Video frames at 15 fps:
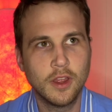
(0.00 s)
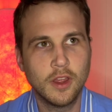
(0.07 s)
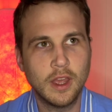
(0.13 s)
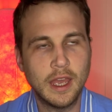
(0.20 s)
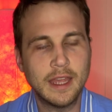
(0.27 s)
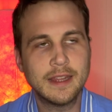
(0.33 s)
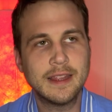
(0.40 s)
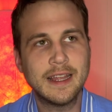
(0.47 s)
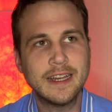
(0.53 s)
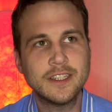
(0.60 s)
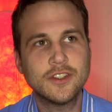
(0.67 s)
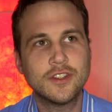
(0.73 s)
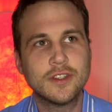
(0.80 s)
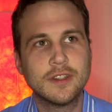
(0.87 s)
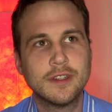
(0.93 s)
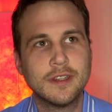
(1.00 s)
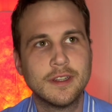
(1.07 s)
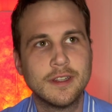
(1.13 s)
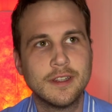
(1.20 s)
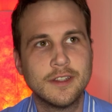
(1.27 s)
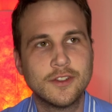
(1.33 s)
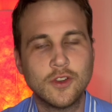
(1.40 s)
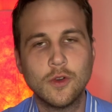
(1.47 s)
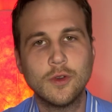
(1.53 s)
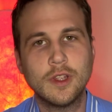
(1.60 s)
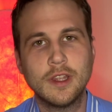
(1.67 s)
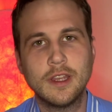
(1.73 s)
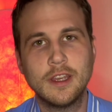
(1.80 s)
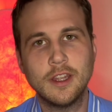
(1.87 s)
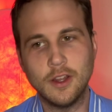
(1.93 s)
unless, so,
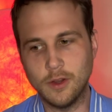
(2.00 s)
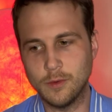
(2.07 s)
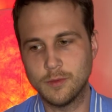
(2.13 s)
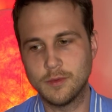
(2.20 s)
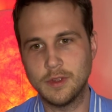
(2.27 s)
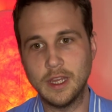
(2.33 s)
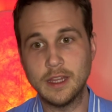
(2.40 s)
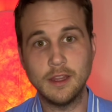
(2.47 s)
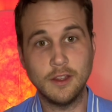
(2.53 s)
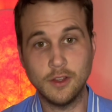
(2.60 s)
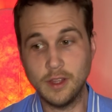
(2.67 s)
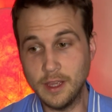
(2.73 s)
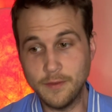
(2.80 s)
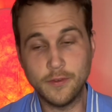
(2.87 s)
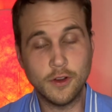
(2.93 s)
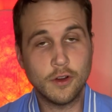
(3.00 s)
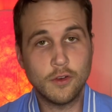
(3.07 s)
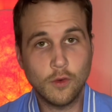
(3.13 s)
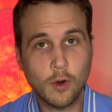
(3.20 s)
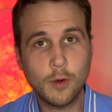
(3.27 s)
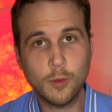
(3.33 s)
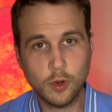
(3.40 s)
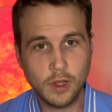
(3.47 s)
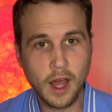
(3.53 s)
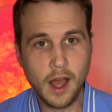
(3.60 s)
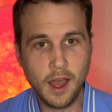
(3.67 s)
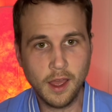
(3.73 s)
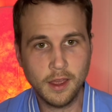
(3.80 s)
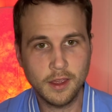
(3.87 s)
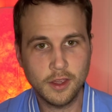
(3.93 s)
if you're a normal
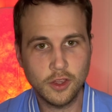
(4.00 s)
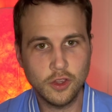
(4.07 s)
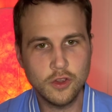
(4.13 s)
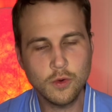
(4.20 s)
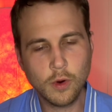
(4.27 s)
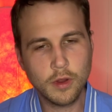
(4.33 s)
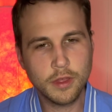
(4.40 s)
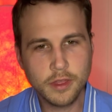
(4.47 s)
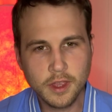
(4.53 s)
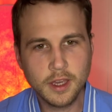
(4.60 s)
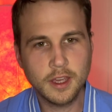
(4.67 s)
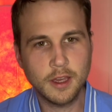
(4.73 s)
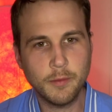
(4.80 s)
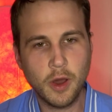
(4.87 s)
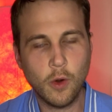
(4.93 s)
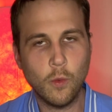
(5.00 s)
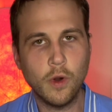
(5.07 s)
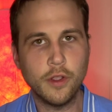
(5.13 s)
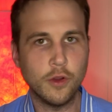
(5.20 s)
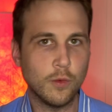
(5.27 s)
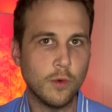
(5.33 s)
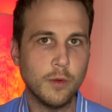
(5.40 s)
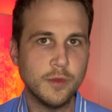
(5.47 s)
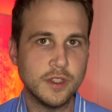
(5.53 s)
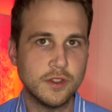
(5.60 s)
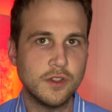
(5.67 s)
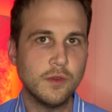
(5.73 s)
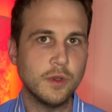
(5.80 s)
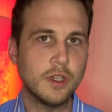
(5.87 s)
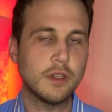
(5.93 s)
guy, you are thinking about what your woman's
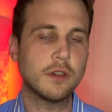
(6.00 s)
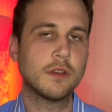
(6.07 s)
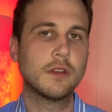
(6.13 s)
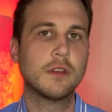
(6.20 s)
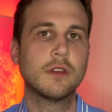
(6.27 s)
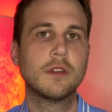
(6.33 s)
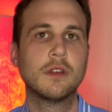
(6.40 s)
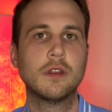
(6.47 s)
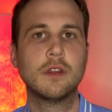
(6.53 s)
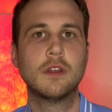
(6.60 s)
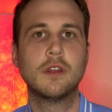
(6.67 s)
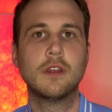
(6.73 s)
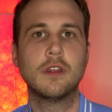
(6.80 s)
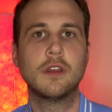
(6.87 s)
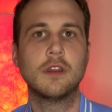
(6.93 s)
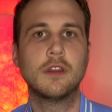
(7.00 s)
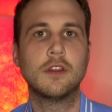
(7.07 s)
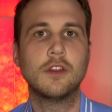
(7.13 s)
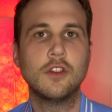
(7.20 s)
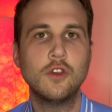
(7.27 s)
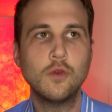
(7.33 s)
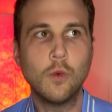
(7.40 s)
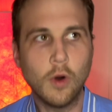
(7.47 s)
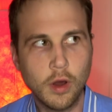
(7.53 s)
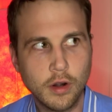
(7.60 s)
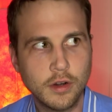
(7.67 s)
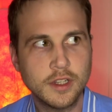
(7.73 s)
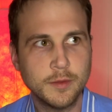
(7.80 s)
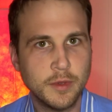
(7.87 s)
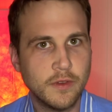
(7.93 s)
doing. You want her
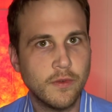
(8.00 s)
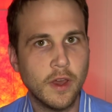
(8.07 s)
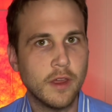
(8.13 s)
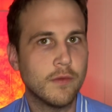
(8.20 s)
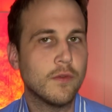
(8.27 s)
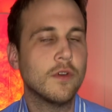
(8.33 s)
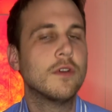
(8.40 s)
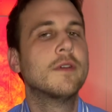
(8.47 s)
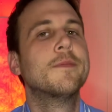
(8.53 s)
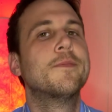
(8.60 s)
to be faithful.